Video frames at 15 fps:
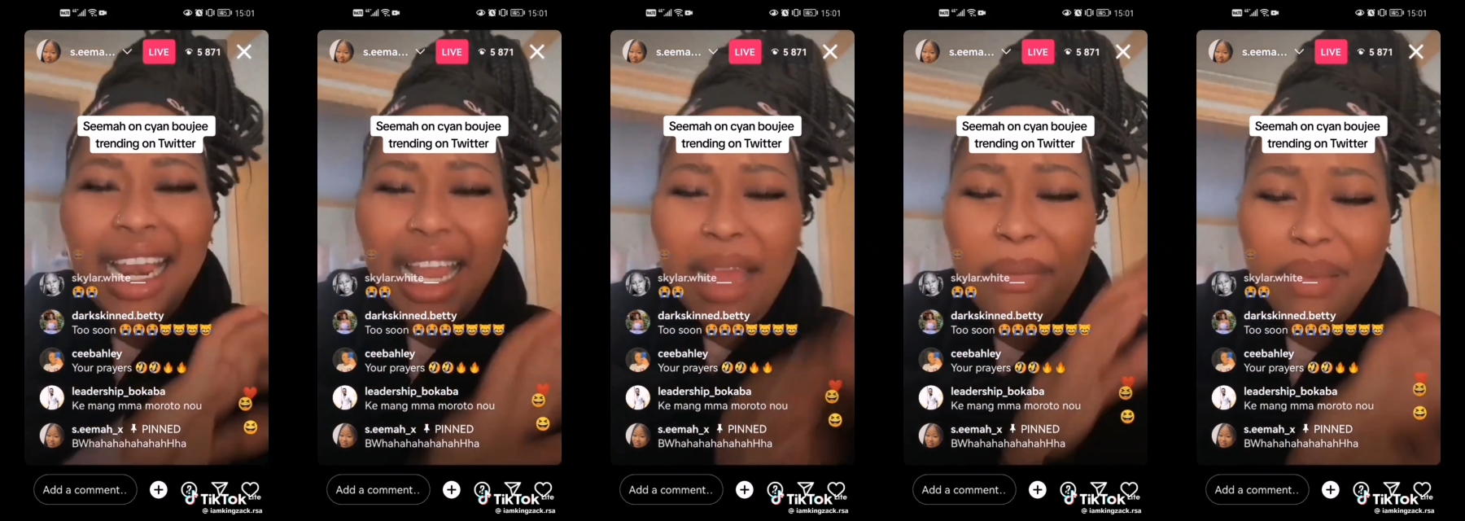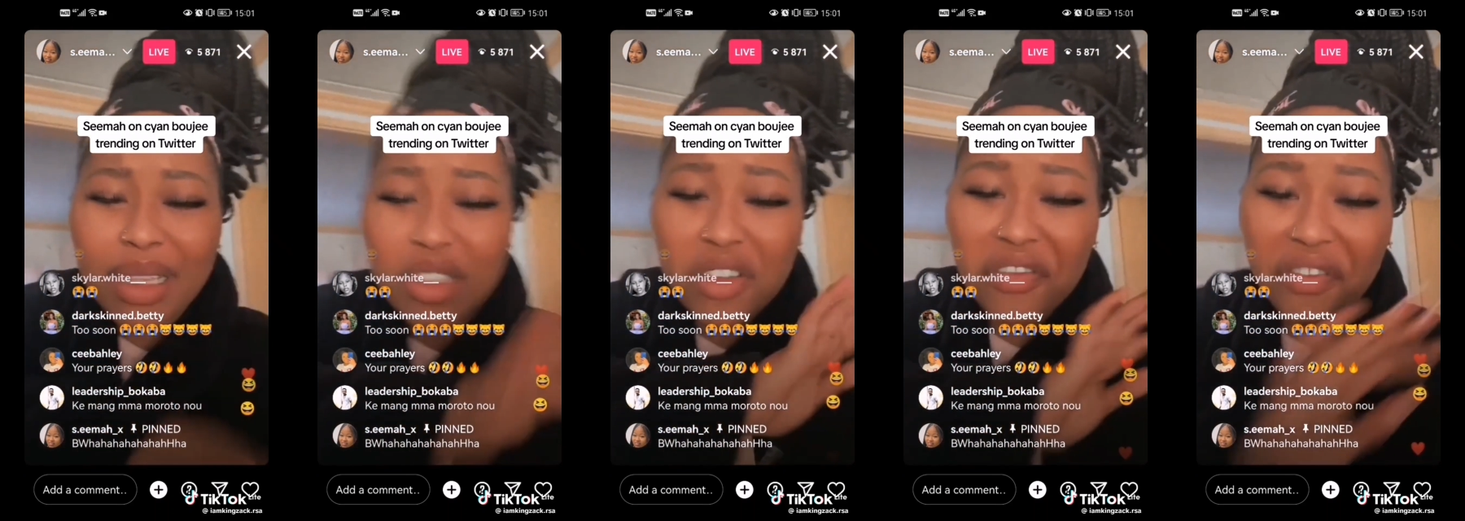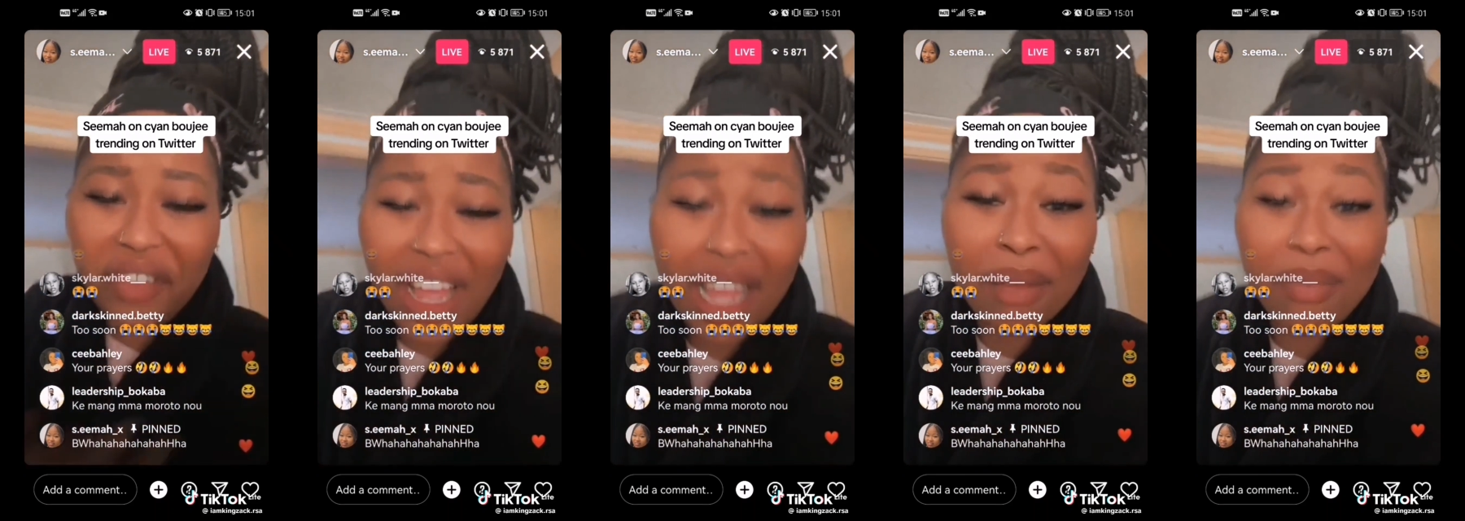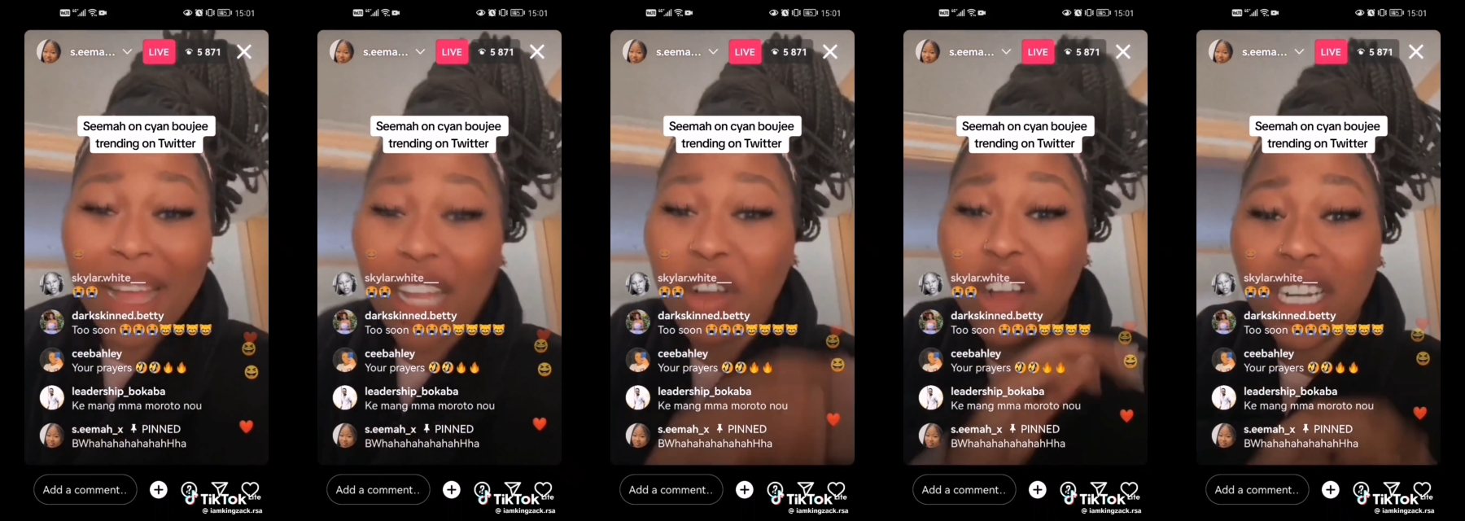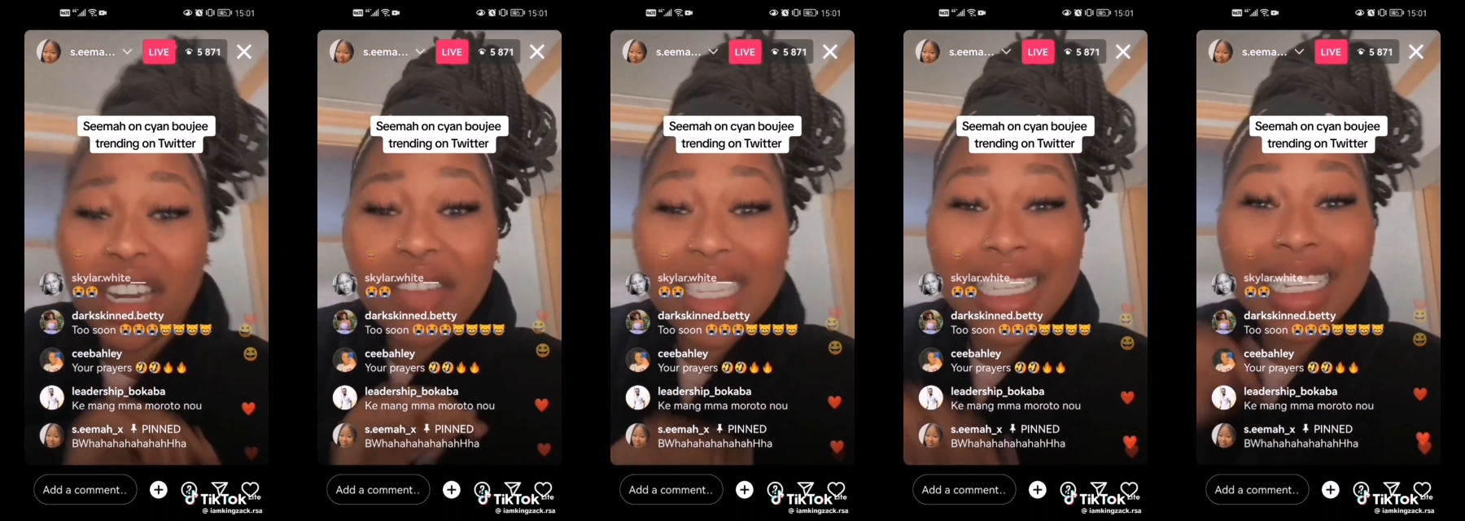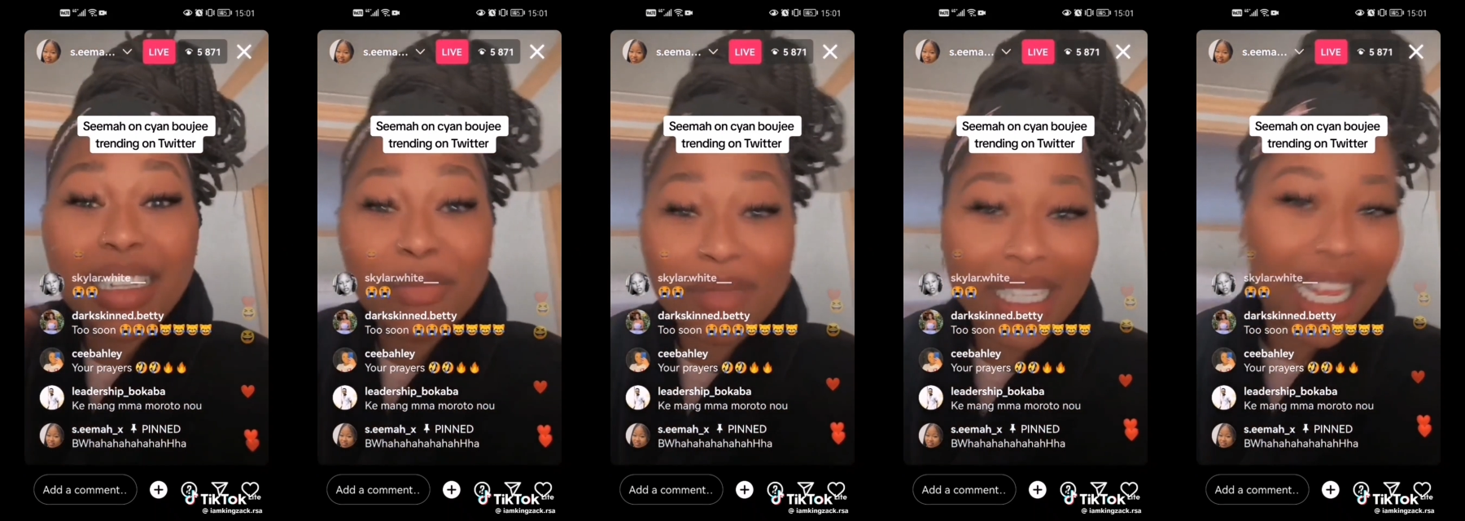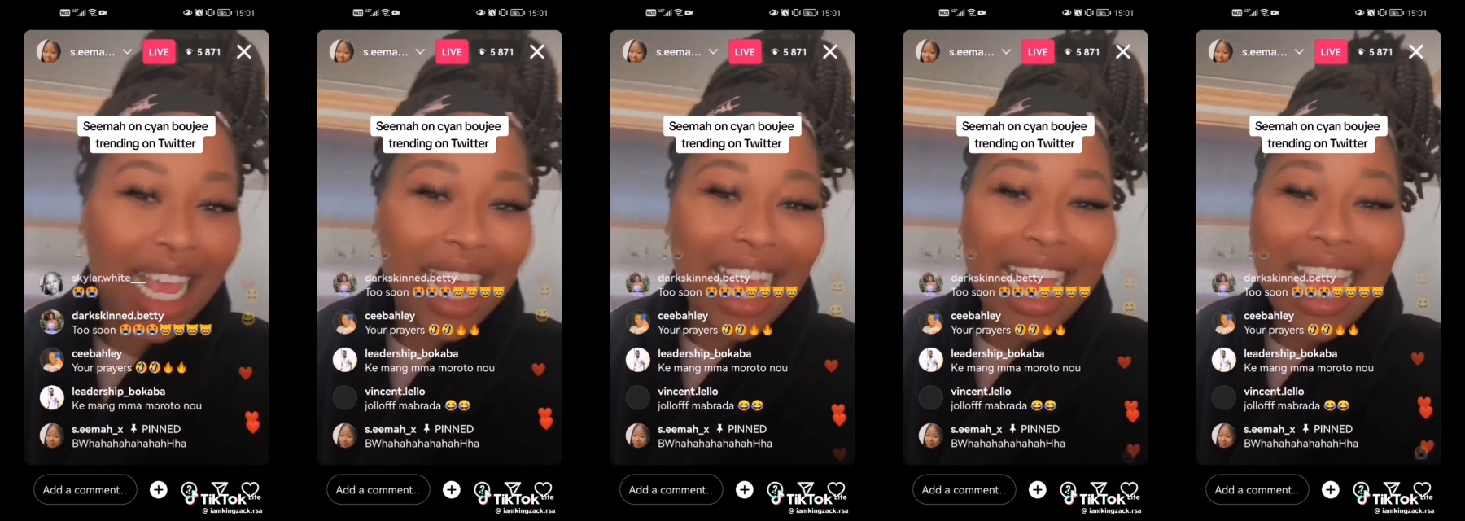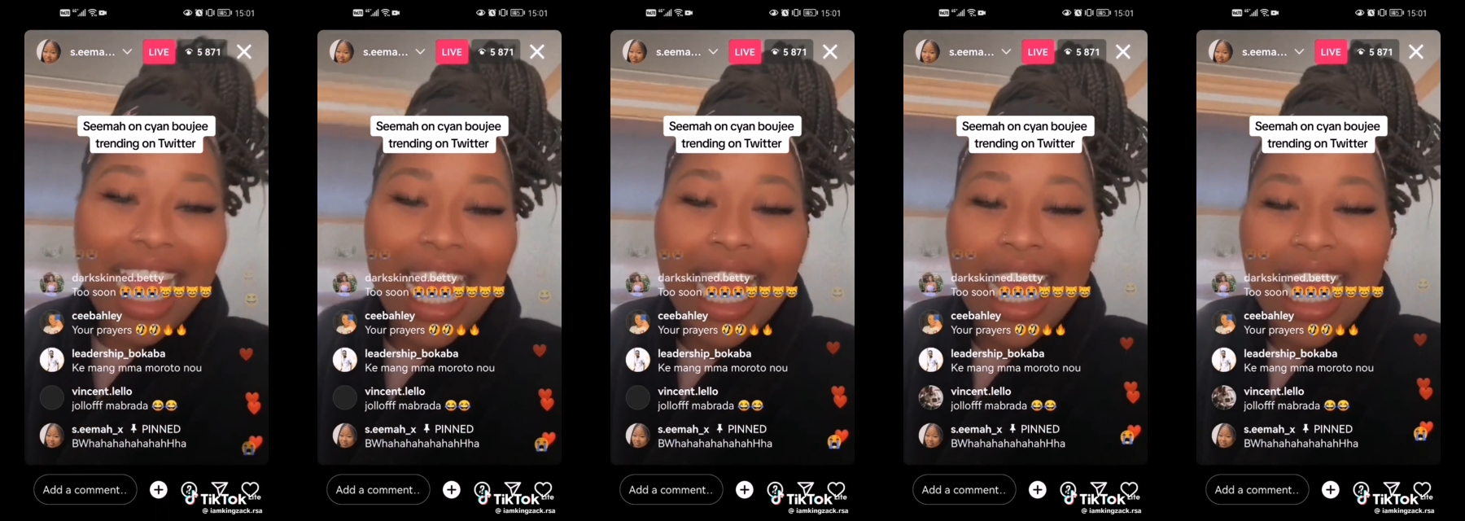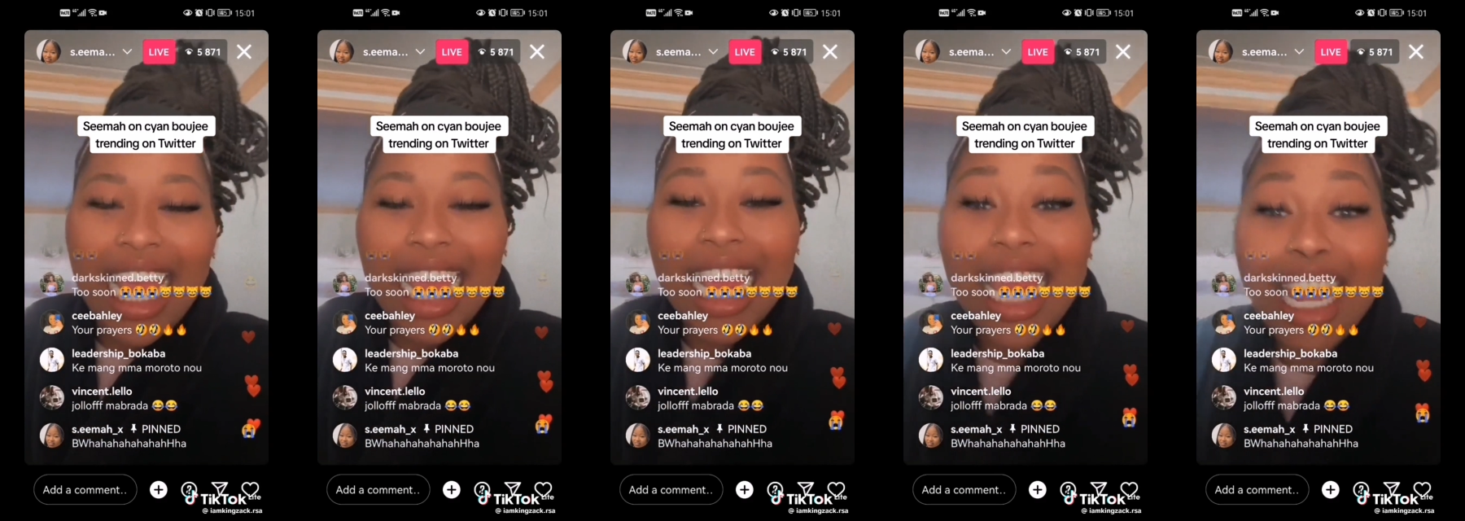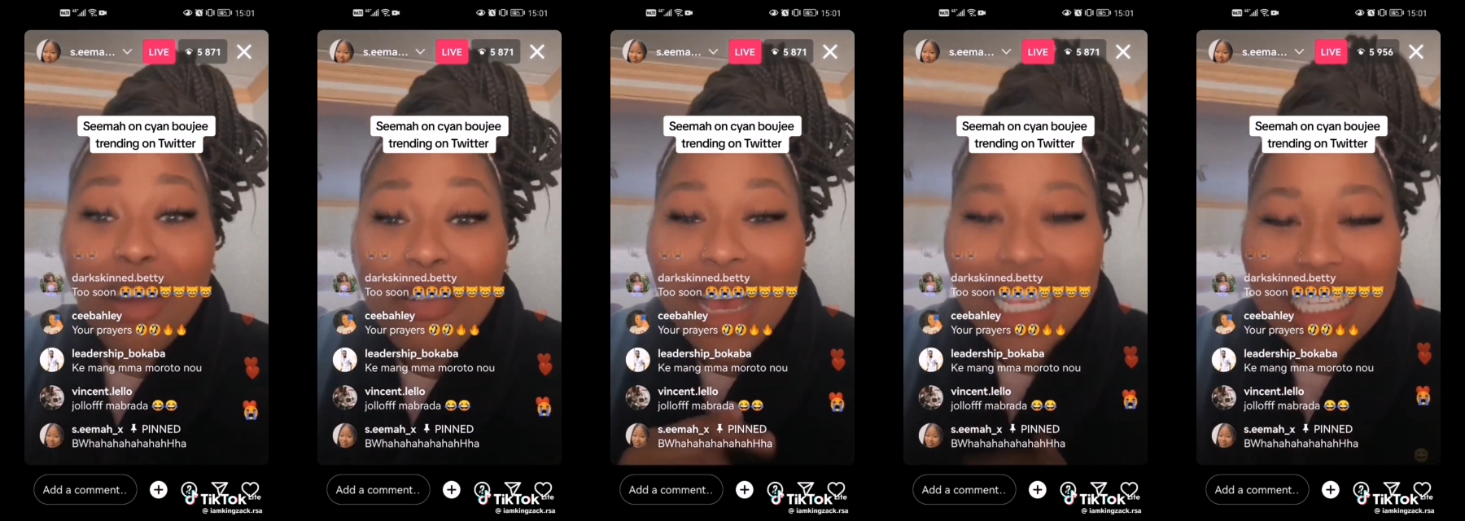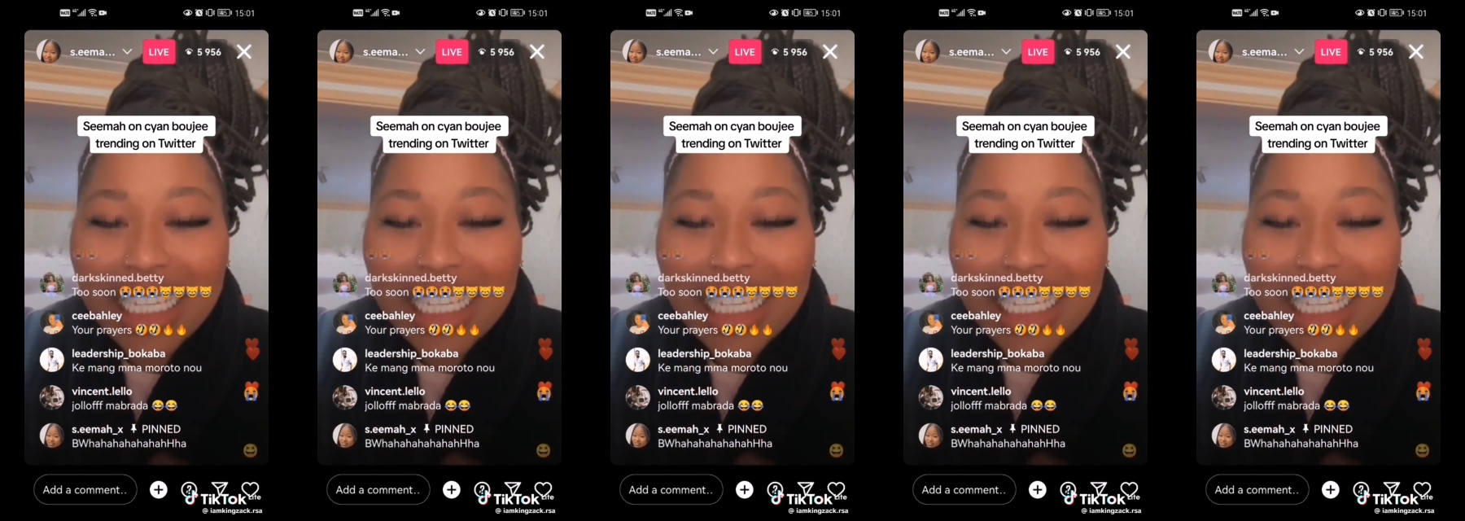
Liar, liar, pants on fire. My God never sleeps. He